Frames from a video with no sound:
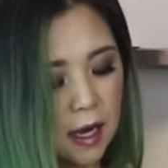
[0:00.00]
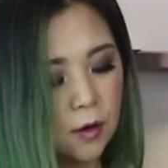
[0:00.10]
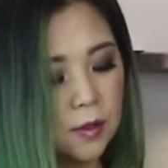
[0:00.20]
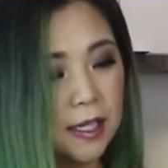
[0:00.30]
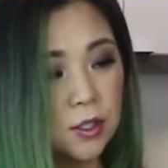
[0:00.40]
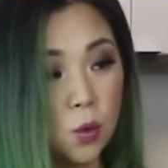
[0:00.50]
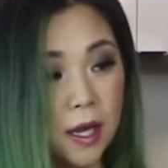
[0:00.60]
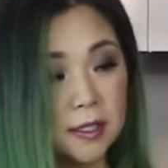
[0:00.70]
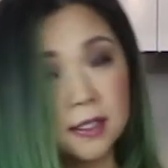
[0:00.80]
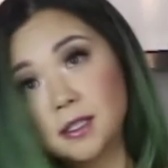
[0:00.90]
I don't like to
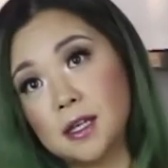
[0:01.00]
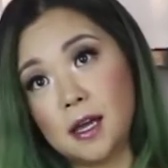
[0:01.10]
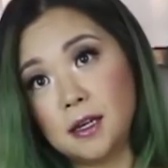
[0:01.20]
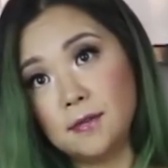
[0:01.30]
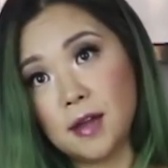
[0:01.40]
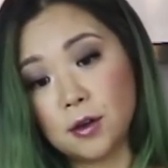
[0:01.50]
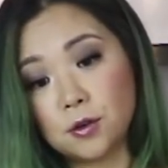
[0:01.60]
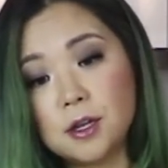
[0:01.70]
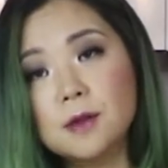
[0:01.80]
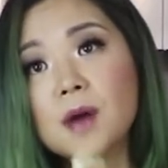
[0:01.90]
waste any of that
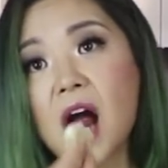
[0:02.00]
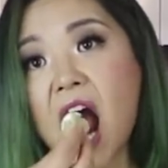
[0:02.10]
cream.